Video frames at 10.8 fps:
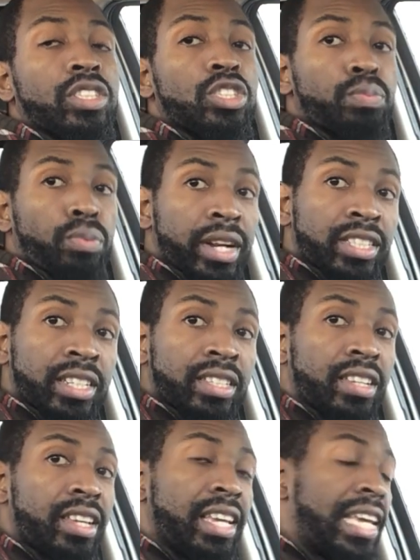express
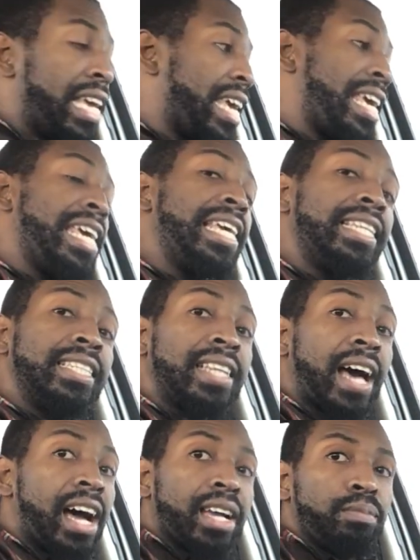it in
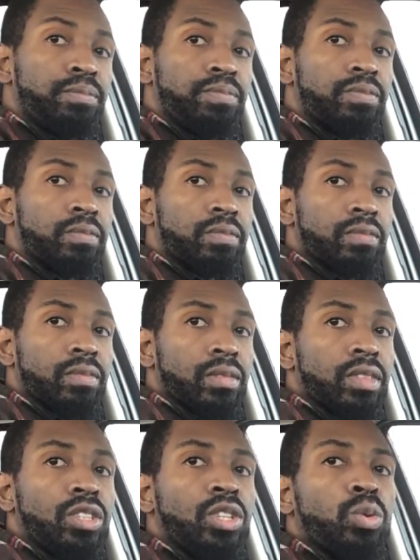time,
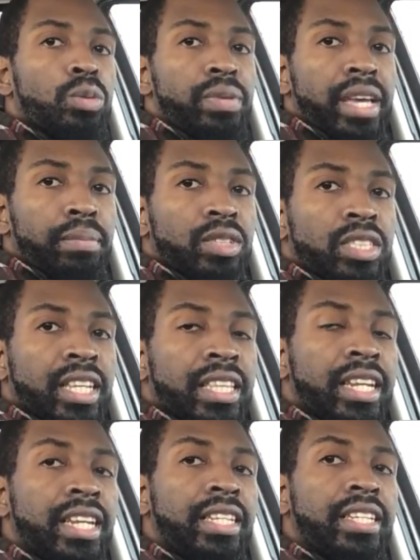you would be able to say
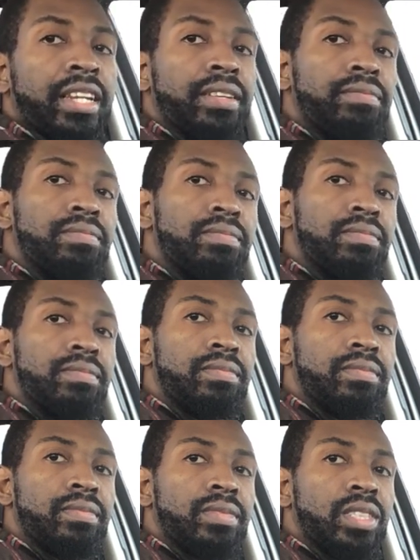that he did it.
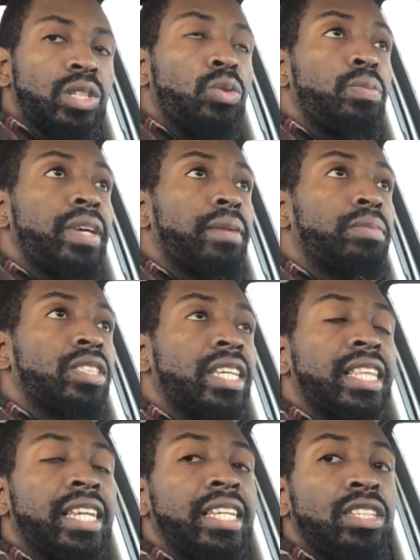You would be able to say
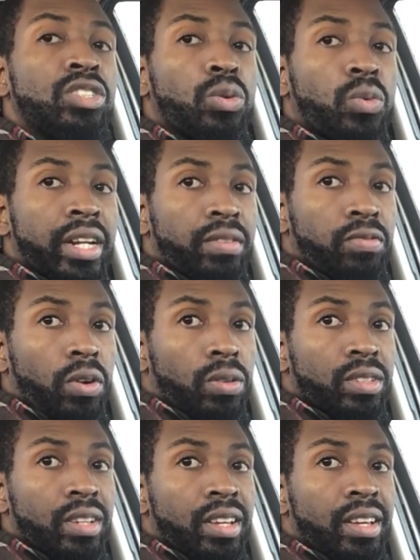that he's the one at fault.
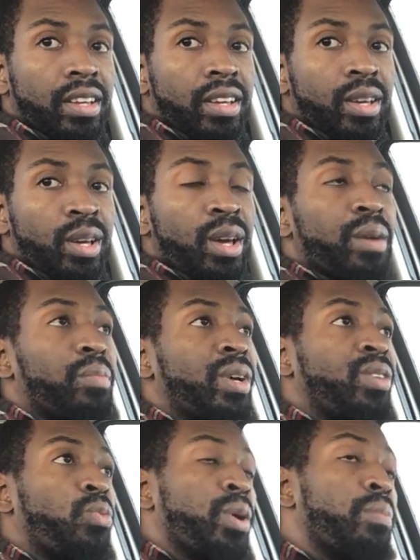But
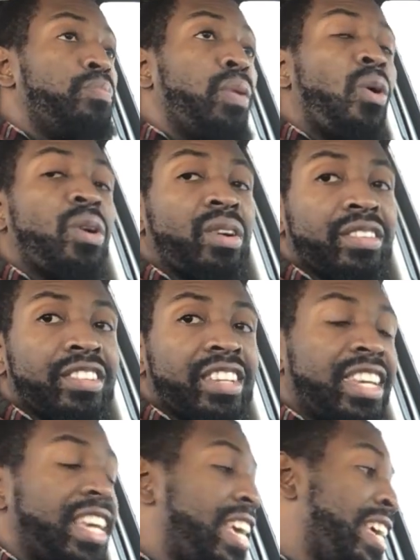if we're born
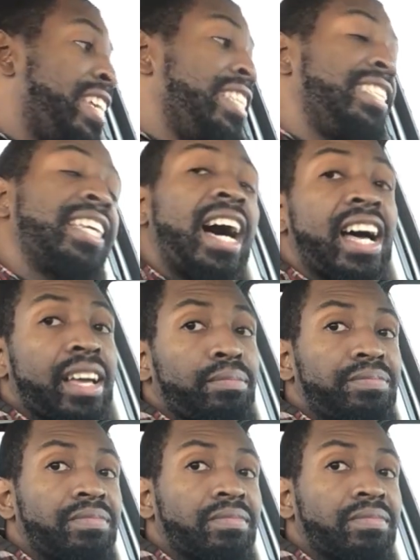in time